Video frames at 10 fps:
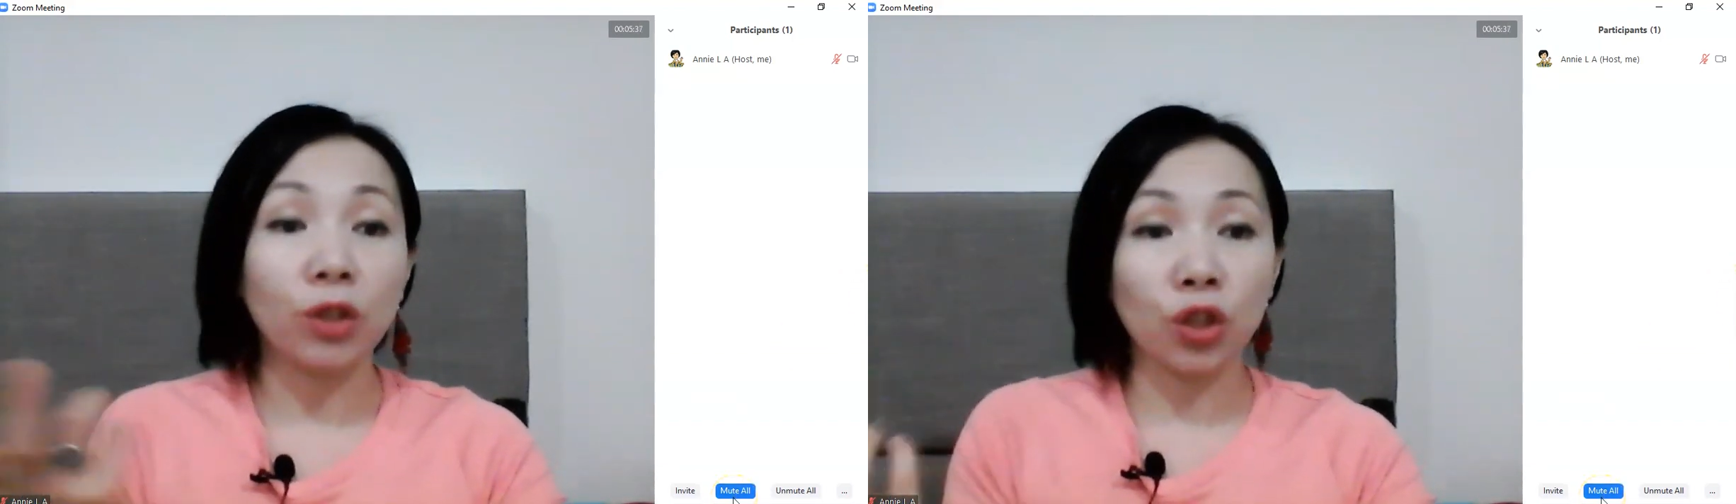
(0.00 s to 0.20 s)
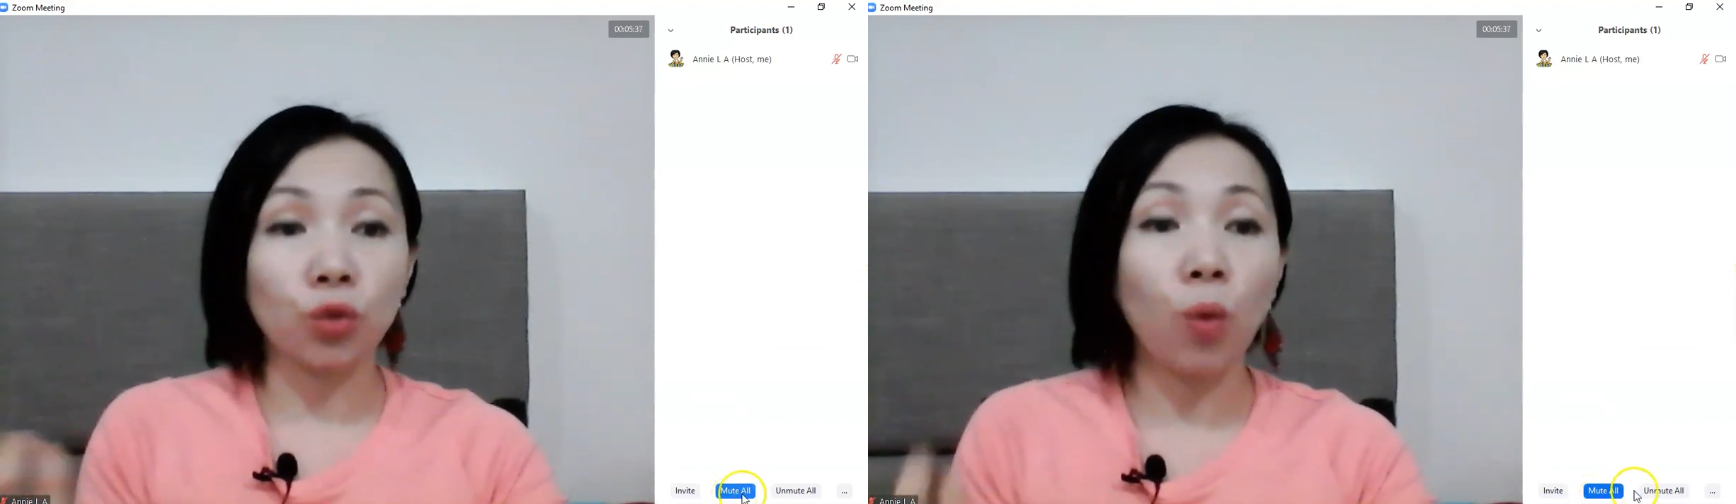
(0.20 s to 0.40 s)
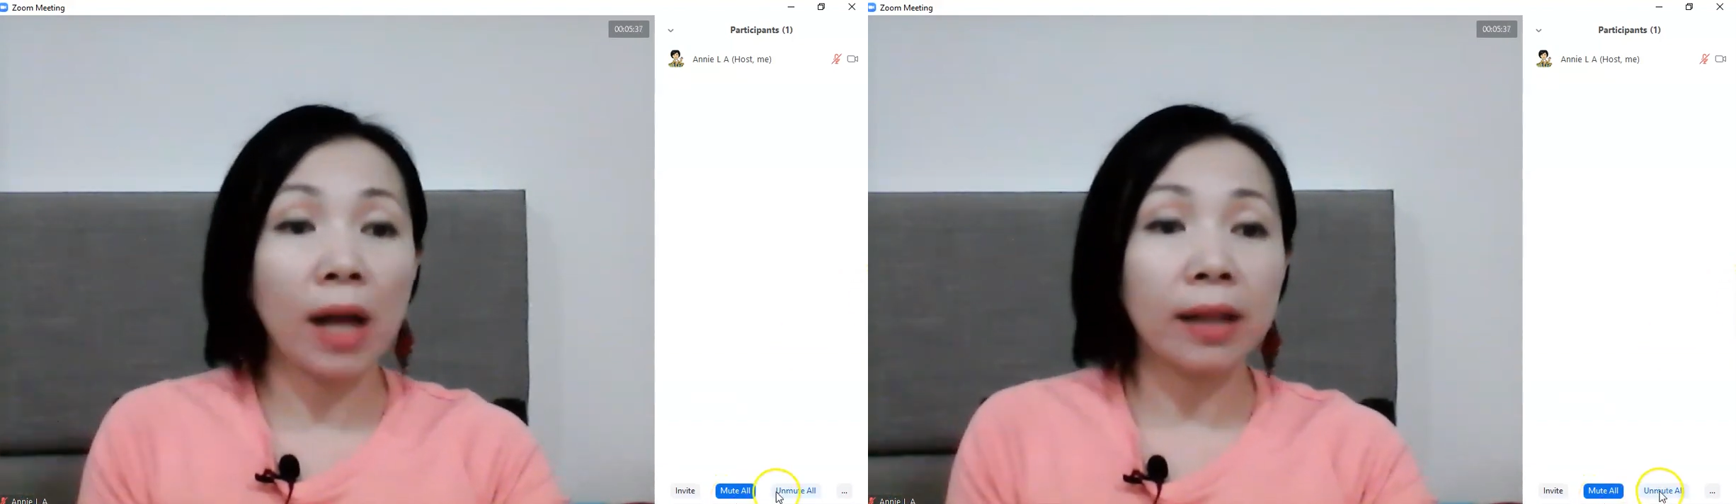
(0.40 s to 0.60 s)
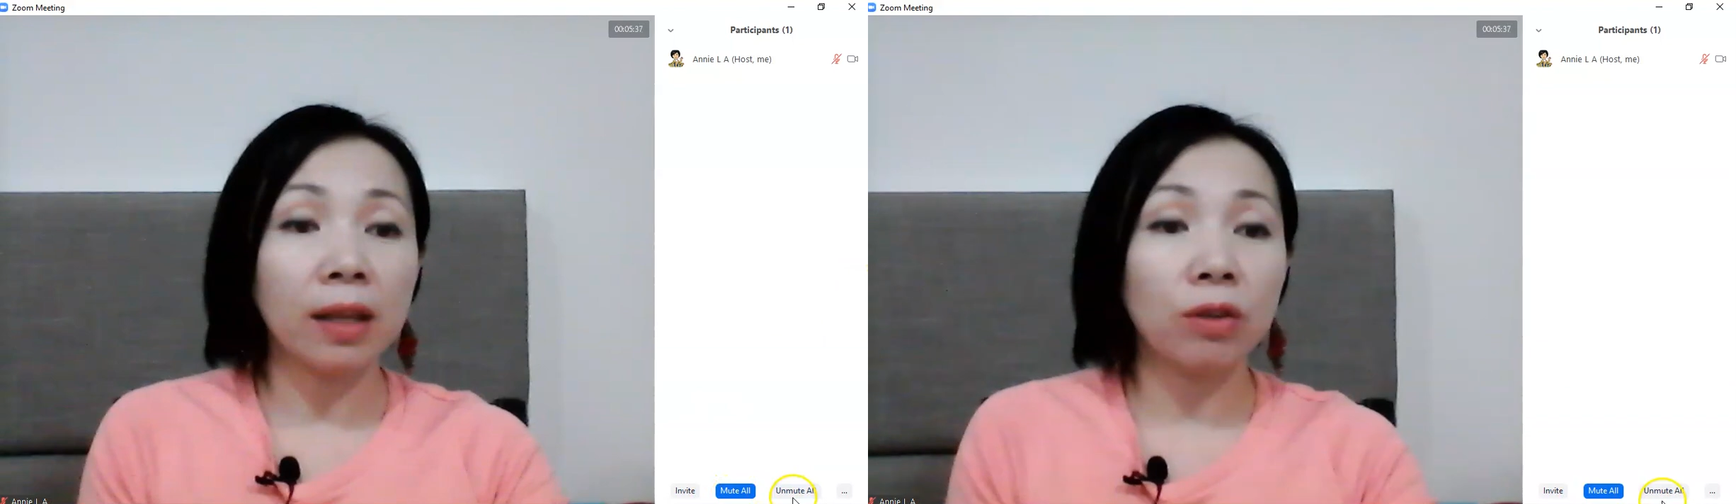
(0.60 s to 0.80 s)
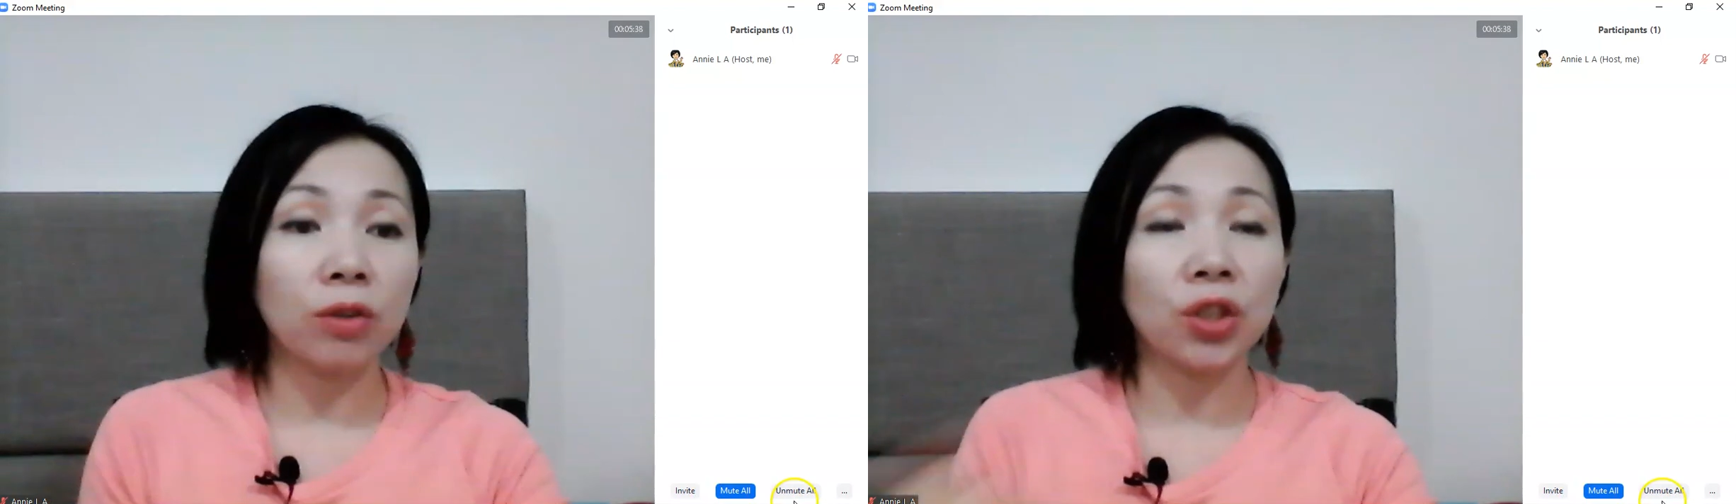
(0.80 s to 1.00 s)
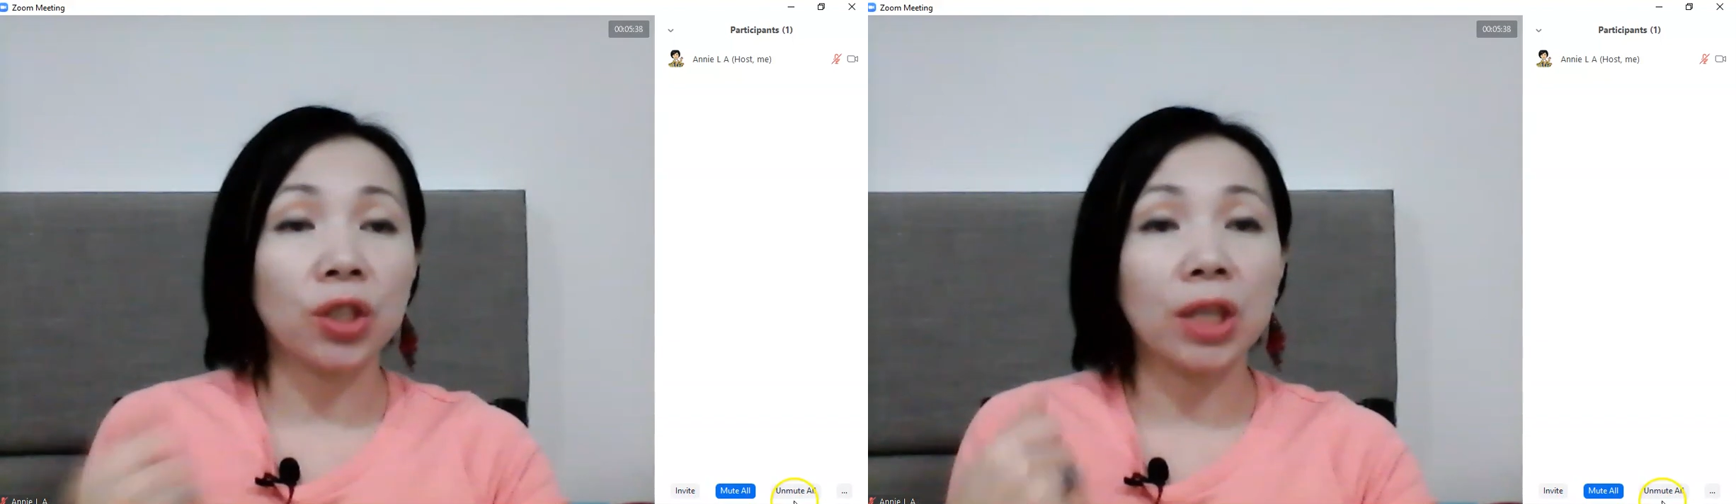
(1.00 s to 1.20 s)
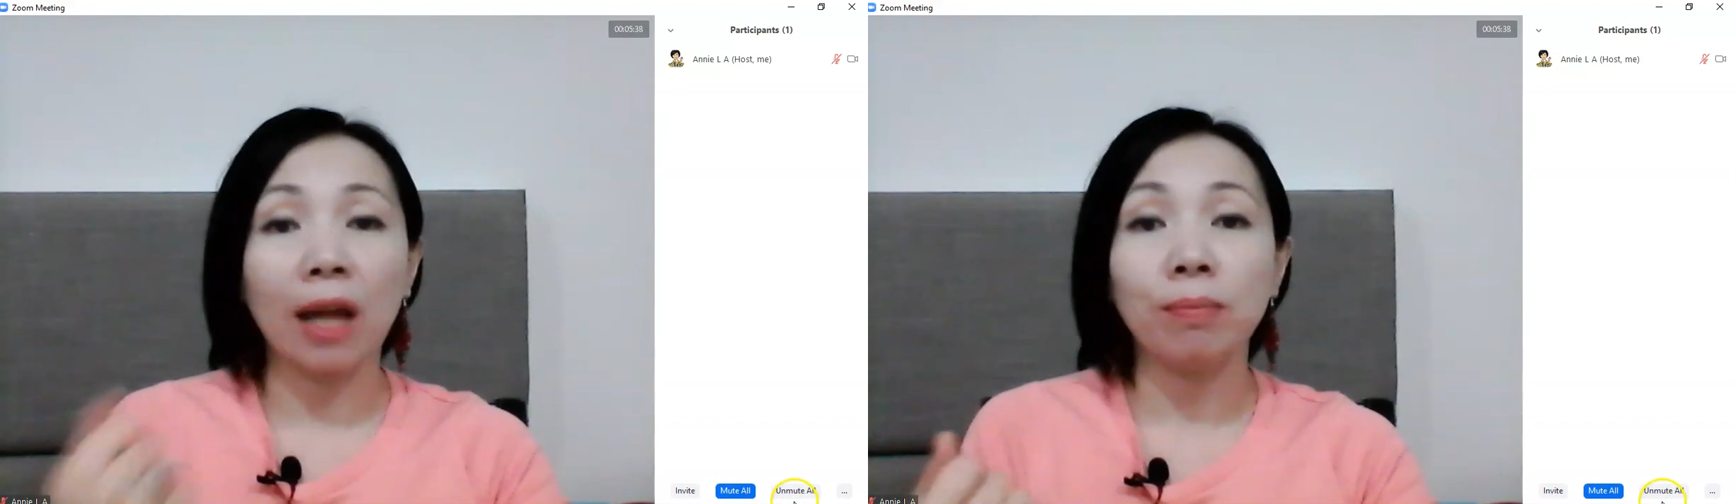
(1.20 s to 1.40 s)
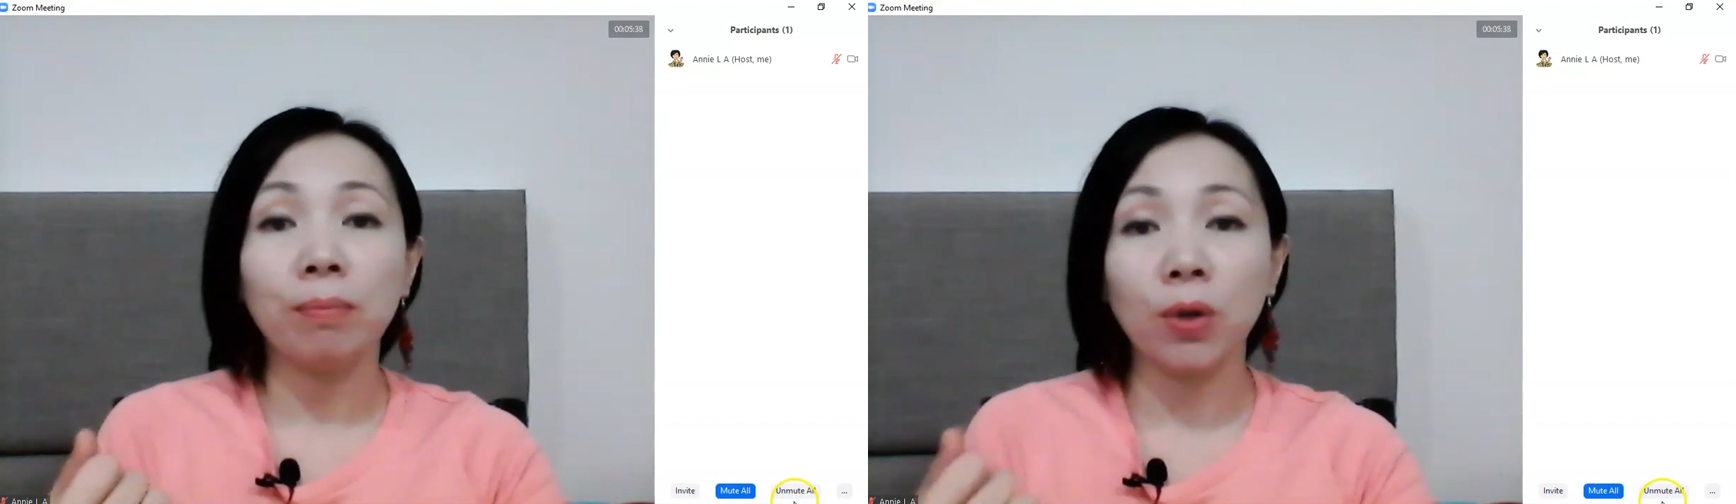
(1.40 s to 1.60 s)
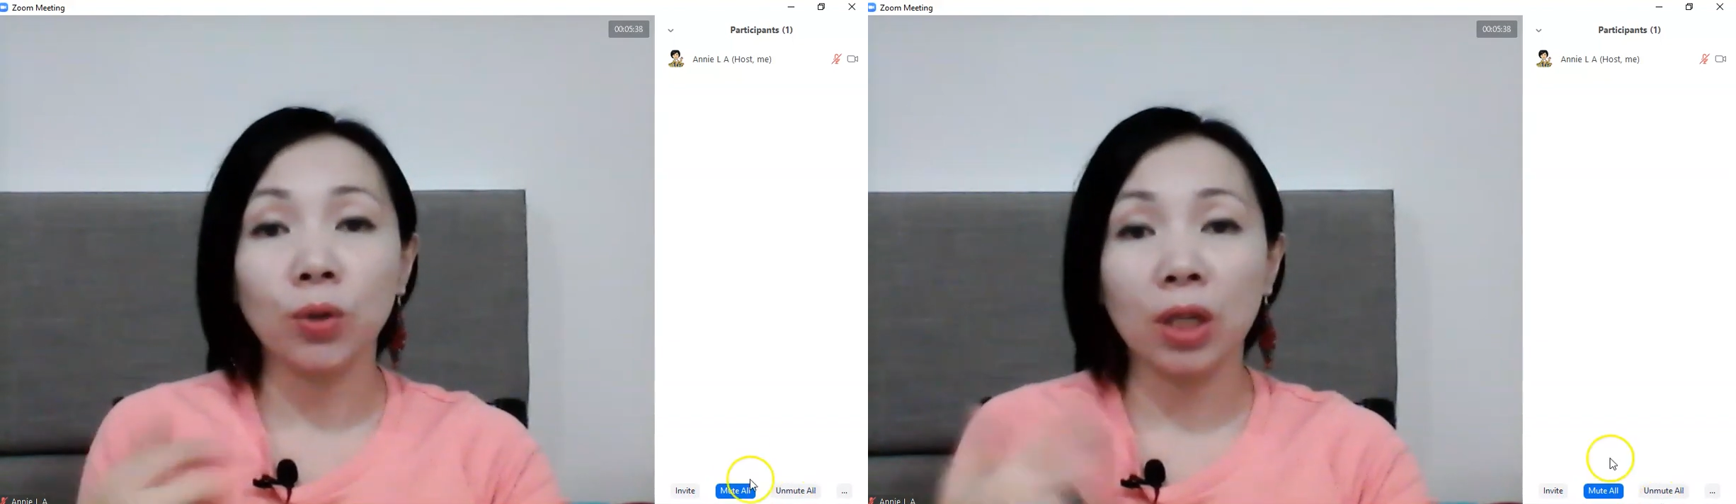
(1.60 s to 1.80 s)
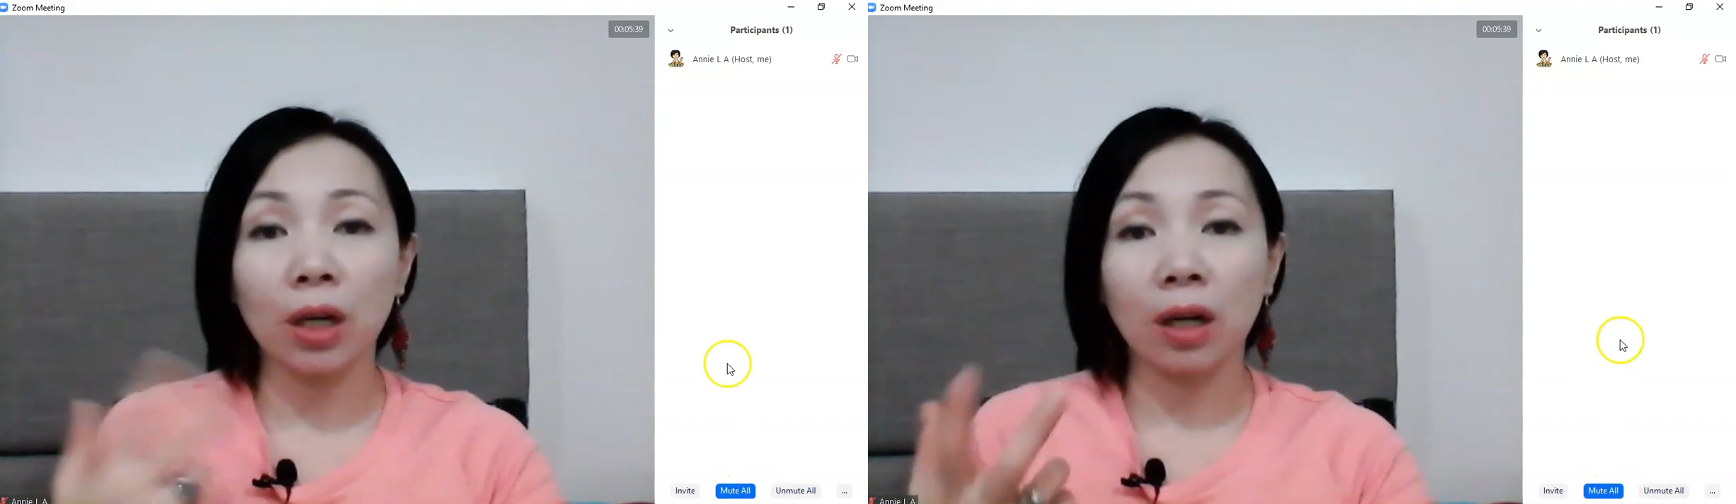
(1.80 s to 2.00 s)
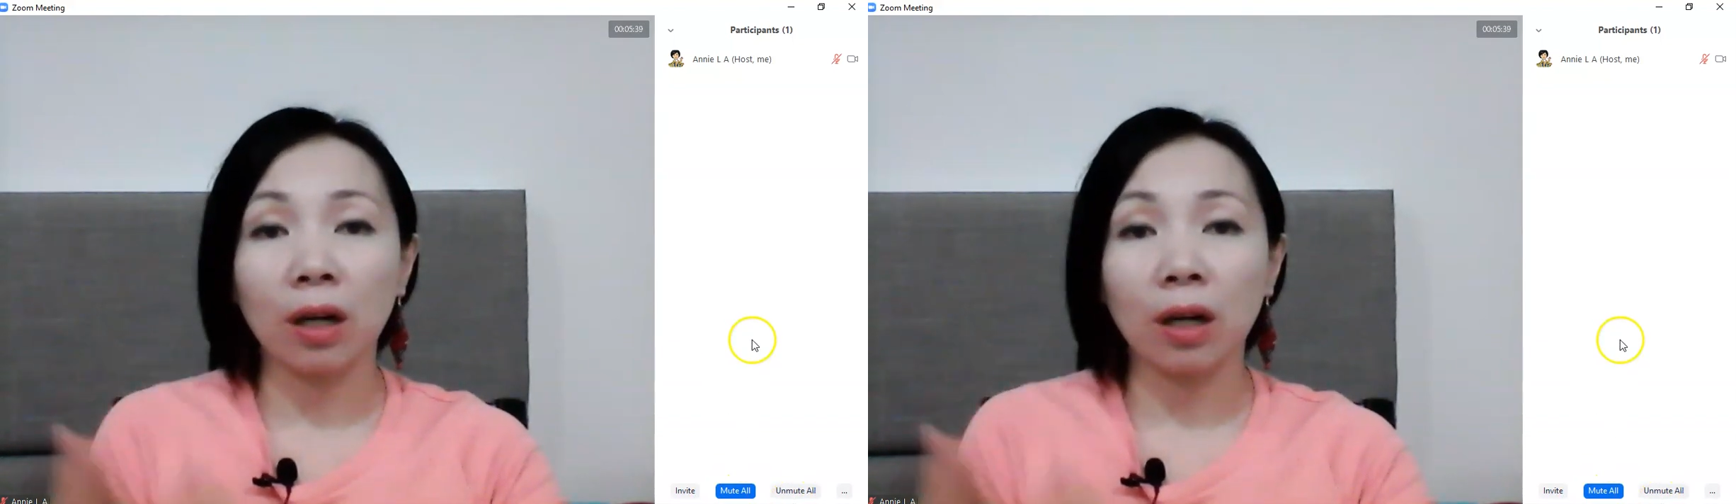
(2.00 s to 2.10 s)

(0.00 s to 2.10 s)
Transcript: or just 1, then you can just unmute